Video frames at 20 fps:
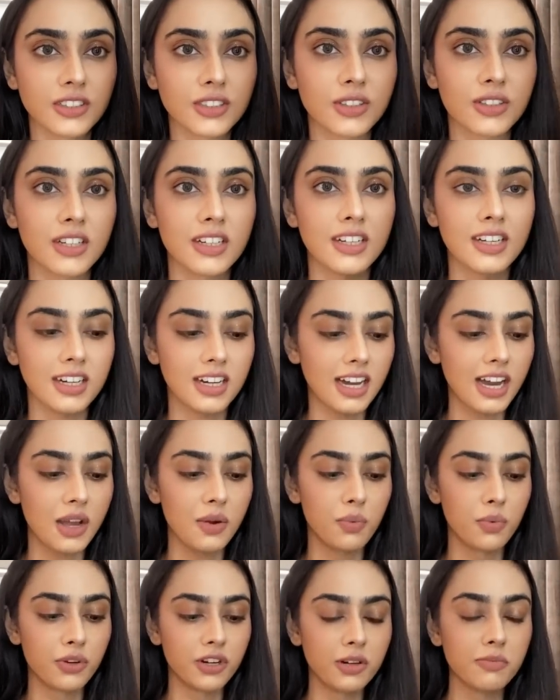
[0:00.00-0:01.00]
so I
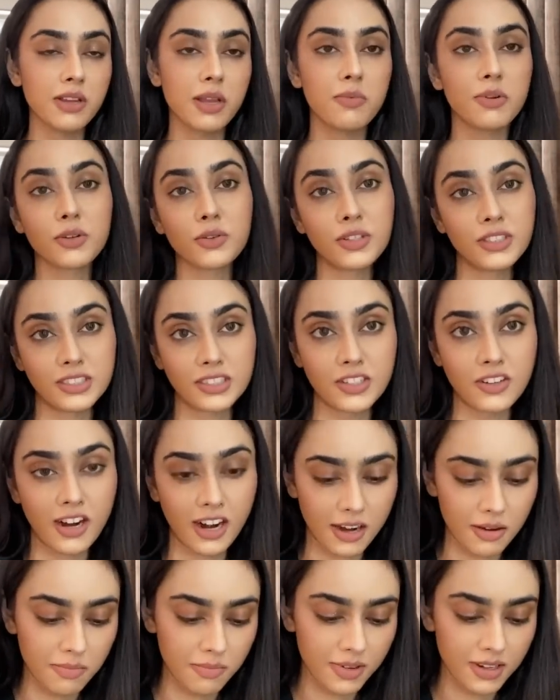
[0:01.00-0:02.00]
wouldn't be able to
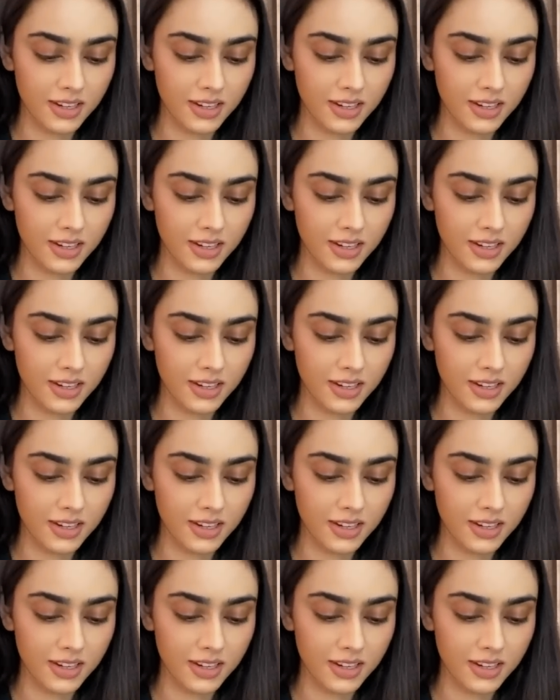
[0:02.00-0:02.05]
describe.